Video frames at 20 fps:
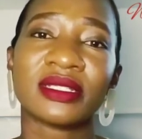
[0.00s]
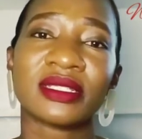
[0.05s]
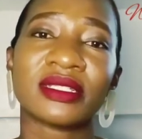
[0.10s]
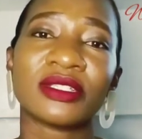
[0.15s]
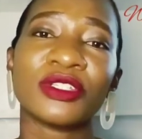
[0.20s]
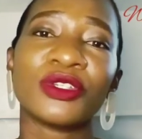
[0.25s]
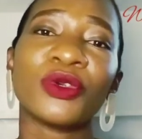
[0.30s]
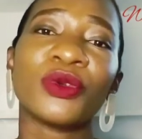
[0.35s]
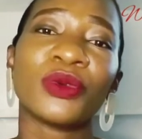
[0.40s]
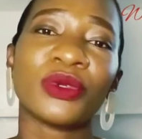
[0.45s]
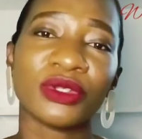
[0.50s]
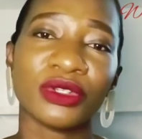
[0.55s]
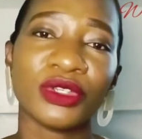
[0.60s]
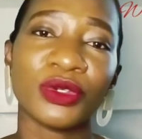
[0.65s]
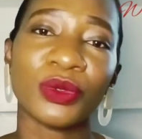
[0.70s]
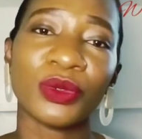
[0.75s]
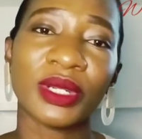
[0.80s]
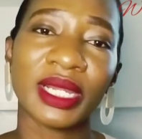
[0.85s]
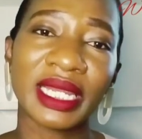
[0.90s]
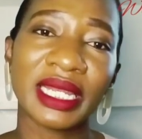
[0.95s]
you
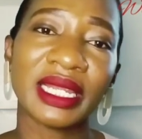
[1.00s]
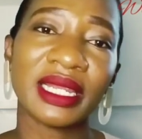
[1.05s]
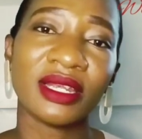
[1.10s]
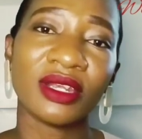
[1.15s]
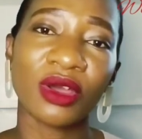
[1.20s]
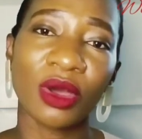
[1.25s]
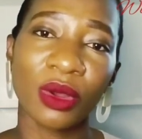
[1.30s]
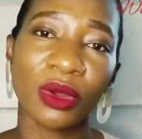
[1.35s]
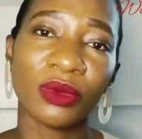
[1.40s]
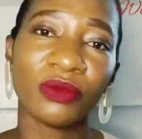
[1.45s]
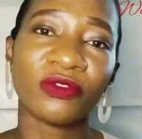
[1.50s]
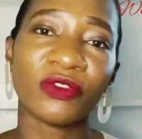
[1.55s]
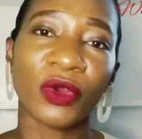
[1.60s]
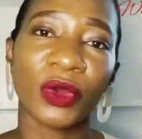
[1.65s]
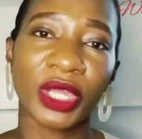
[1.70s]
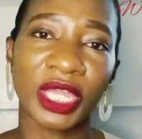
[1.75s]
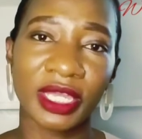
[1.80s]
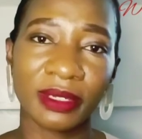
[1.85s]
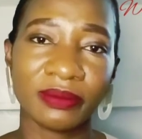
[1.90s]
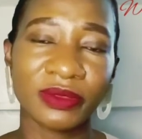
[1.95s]
you really long for
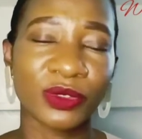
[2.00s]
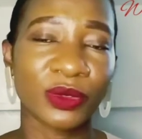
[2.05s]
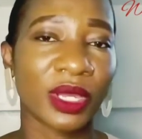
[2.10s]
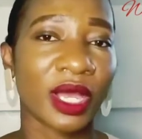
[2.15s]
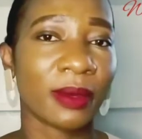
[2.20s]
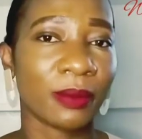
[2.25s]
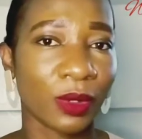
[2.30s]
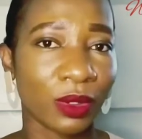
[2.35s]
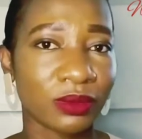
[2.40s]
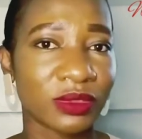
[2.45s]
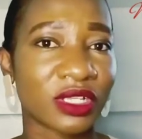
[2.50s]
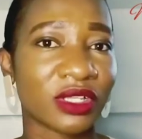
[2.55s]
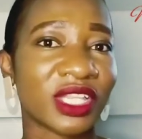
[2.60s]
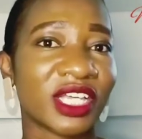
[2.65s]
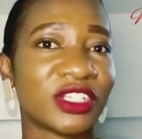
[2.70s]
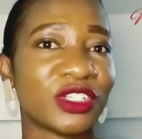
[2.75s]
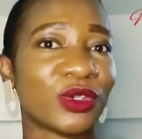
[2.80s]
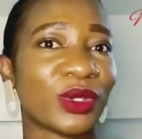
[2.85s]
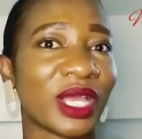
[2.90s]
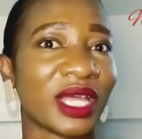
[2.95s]
him to come home so
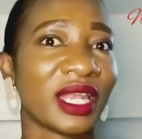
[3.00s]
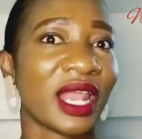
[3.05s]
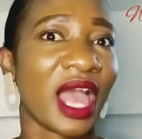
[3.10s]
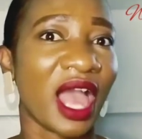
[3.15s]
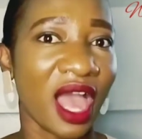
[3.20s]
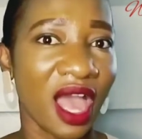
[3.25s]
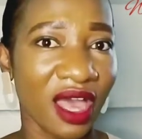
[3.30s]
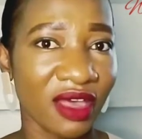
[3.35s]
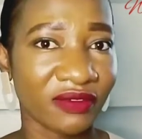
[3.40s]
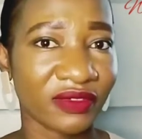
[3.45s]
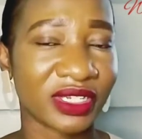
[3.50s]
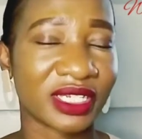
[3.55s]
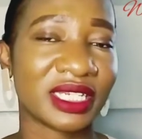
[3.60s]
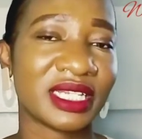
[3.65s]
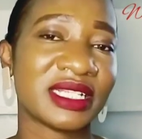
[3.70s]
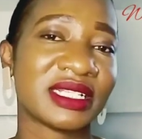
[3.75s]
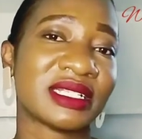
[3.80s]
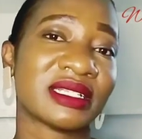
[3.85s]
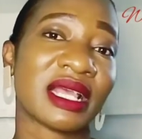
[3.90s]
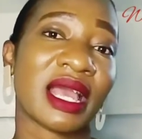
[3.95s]
that you can have at
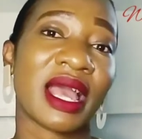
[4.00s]
least